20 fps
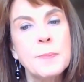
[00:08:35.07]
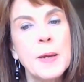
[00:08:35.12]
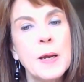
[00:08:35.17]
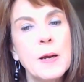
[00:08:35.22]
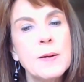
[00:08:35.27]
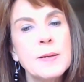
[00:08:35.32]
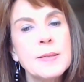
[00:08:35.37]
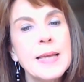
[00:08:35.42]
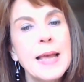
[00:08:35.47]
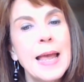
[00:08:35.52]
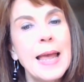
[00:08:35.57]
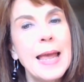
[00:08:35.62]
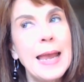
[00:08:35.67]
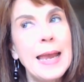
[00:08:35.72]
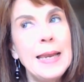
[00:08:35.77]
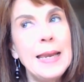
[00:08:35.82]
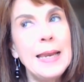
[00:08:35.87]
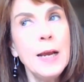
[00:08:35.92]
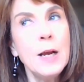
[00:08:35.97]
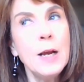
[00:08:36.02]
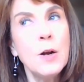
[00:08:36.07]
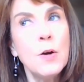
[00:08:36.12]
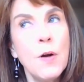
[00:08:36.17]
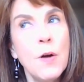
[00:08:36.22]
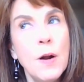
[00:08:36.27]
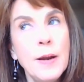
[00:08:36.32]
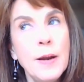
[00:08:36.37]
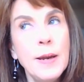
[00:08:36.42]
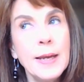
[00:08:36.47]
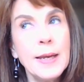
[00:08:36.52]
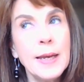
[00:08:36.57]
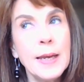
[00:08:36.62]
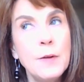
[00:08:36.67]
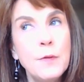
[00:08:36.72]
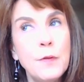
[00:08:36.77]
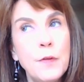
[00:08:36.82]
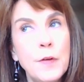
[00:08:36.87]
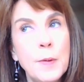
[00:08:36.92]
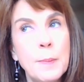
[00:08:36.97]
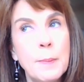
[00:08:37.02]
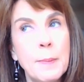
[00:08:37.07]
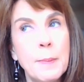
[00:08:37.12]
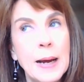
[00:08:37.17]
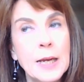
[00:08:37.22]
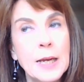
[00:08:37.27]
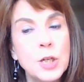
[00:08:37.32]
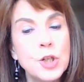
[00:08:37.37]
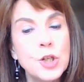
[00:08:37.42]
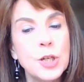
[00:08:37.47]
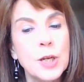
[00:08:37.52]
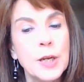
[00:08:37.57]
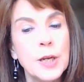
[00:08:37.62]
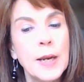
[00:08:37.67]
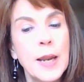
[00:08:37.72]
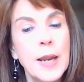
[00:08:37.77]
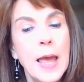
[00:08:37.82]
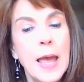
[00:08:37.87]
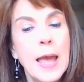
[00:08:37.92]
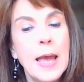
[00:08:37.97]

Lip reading: Because any chronic inflammation